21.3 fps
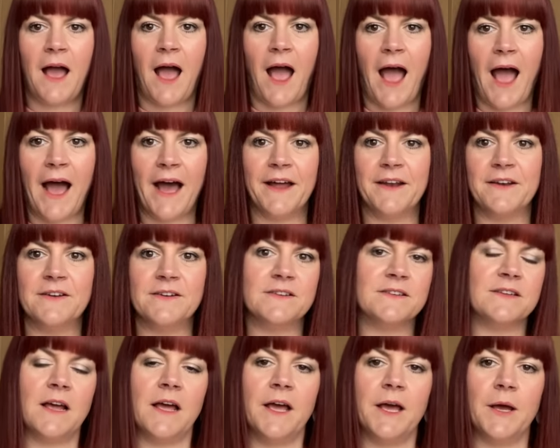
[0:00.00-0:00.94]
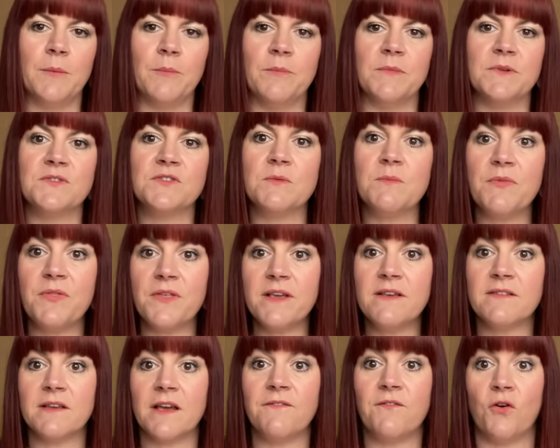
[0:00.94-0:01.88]
And some
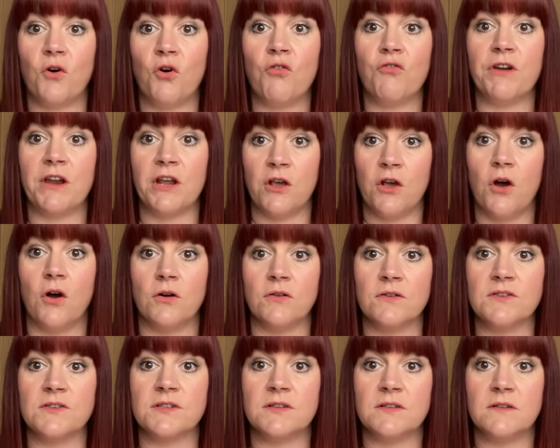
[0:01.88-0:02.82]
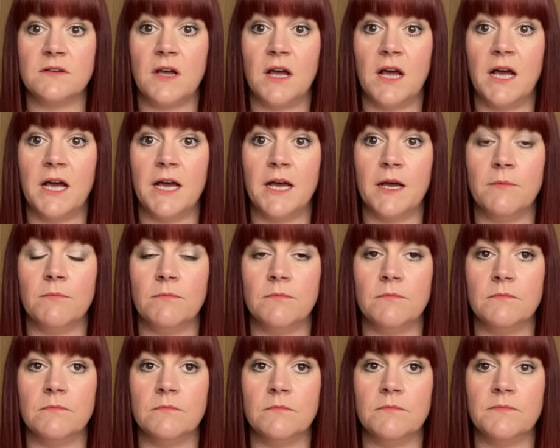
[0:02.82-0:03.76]
things I've already got
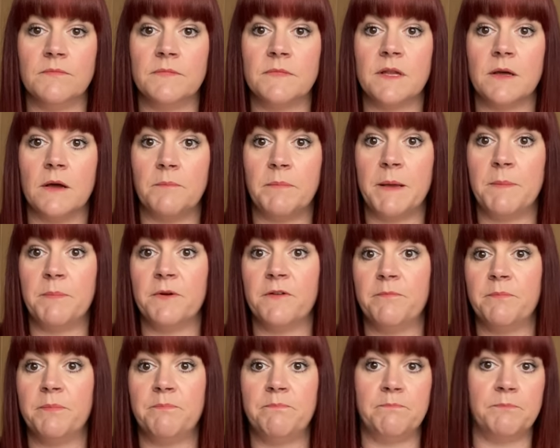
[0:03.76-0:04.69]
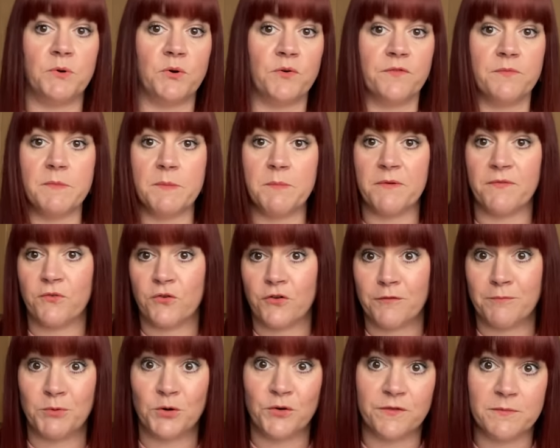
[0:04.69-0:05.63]
that people have bought for me before,
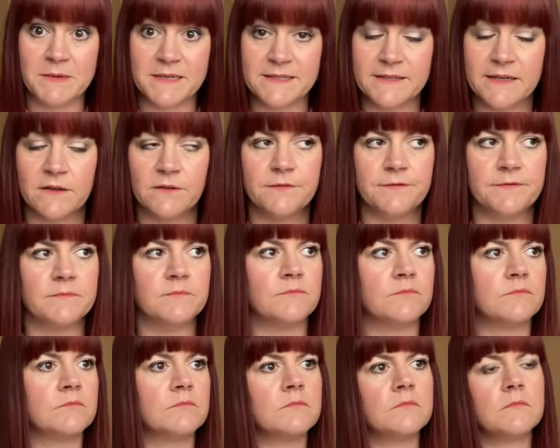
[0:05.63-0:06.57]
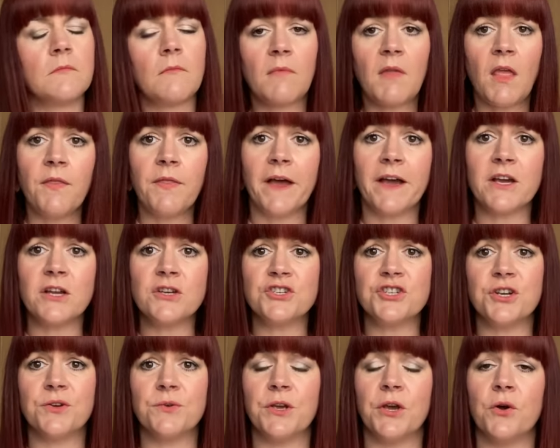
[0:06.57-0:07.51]
I've bought for myself, that I can
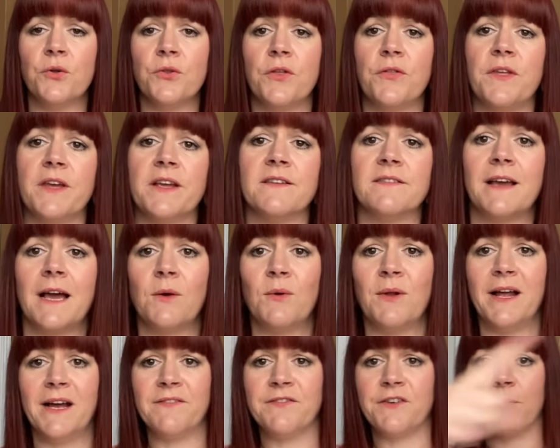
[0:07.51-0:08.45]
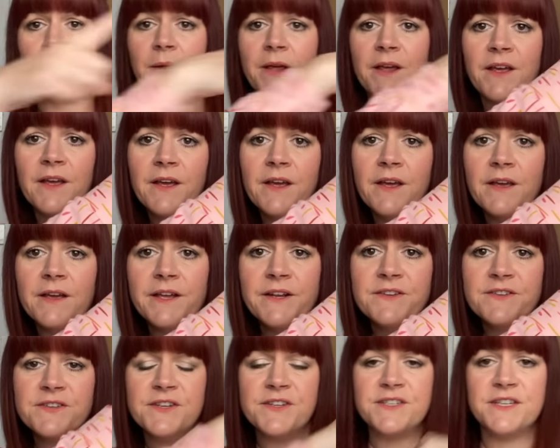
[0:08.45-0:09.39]
show you. Other things I will have to be
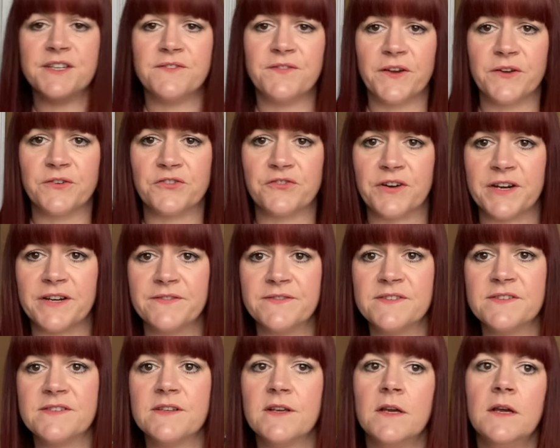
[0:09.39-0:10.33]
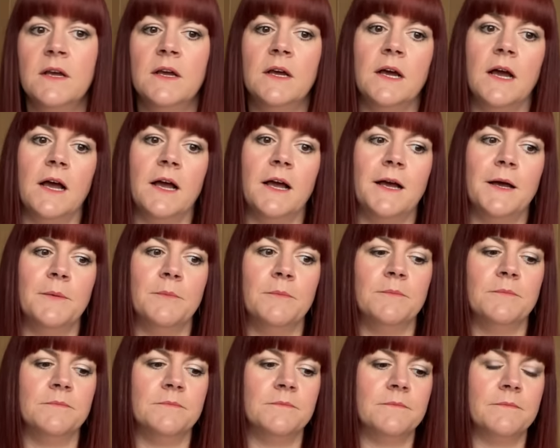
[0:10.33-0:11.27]
inserting photographs,
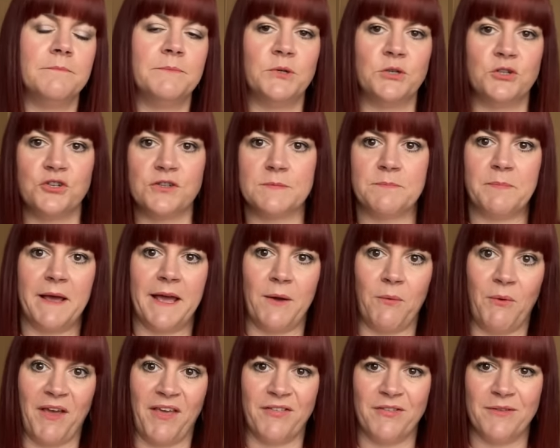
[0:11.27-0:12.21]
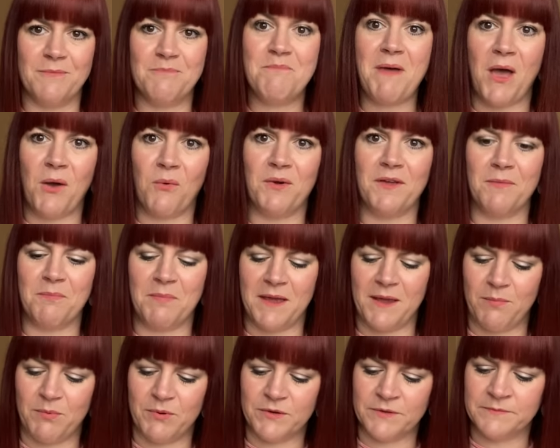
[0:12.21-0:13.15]
but just bear with
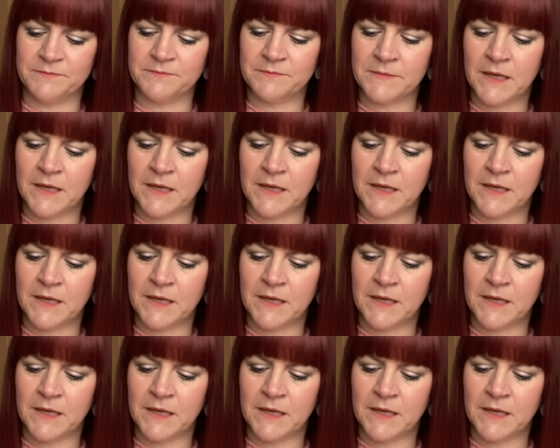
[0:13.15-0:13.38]
people.